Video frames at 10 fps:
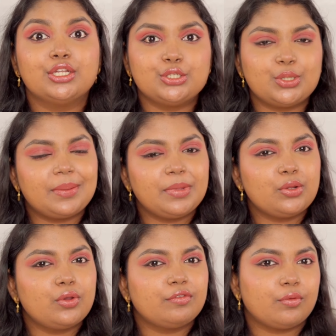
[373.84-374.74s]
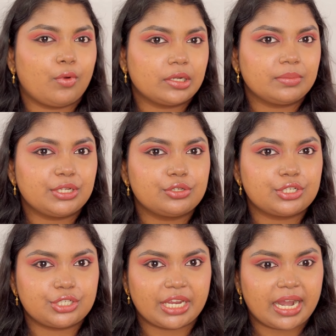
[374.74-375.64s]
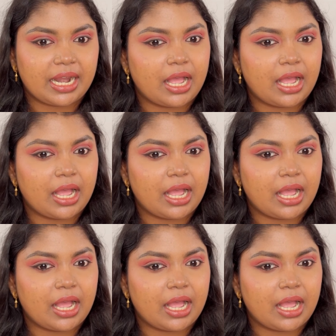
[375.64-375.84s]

Do let me know if you want me to share